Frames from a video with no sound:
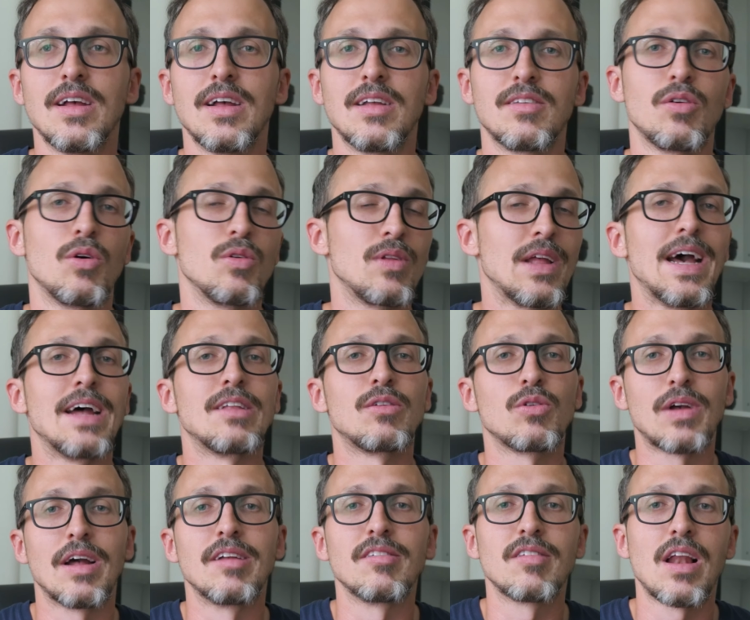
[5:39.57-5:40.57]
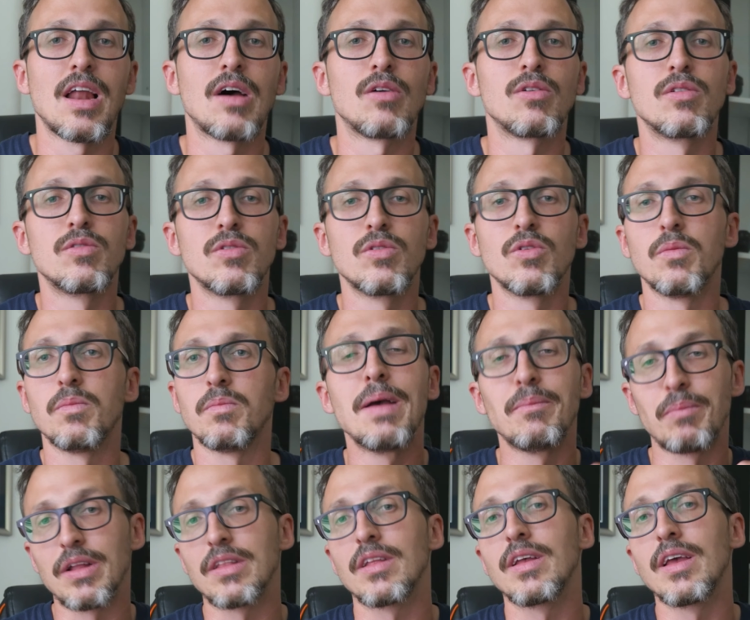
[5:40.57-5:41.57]
So they had to cancel our room.
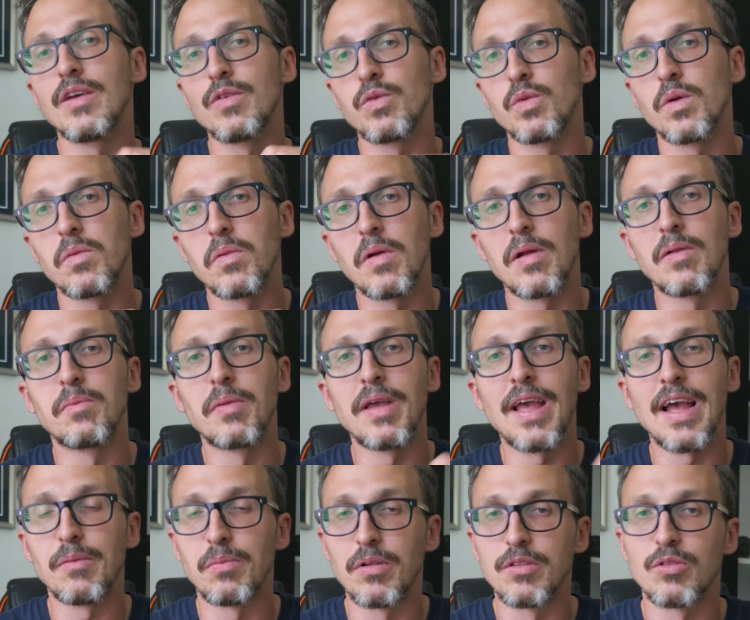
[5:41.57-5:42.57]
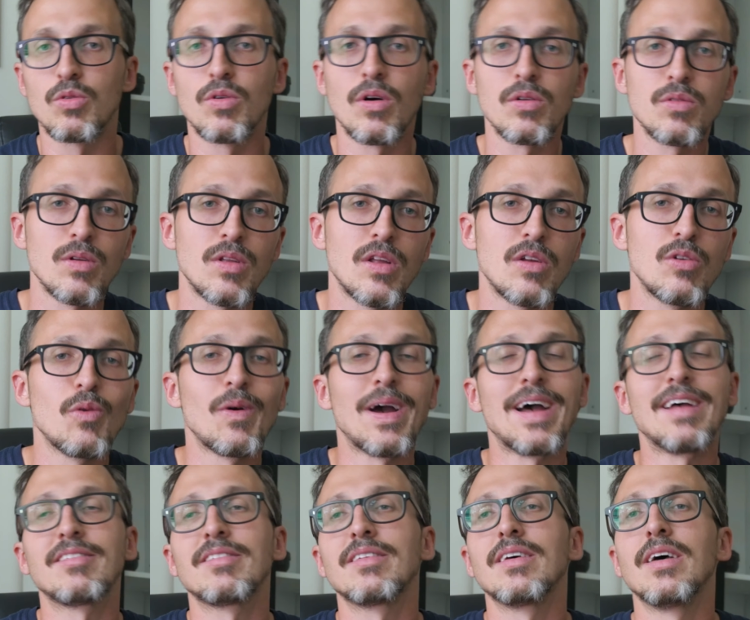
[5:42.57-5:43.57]
But if we will be able to go to the
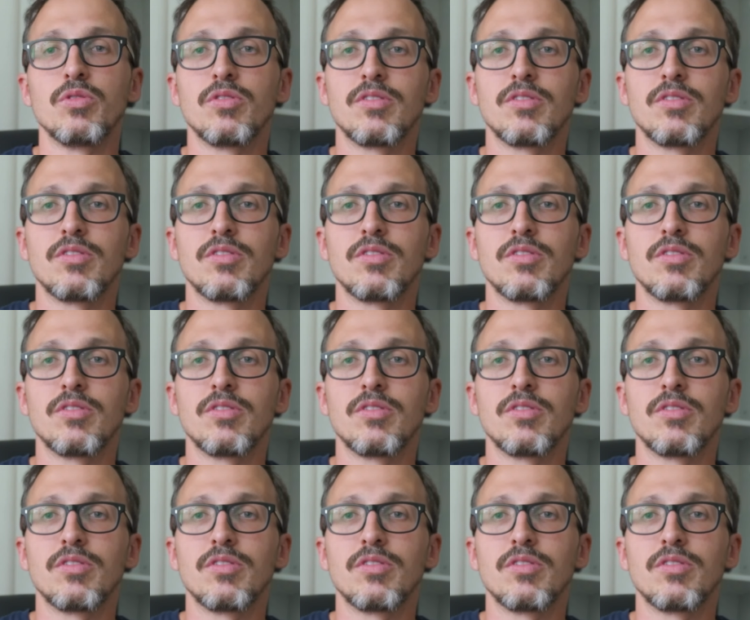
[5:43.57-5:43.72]
US,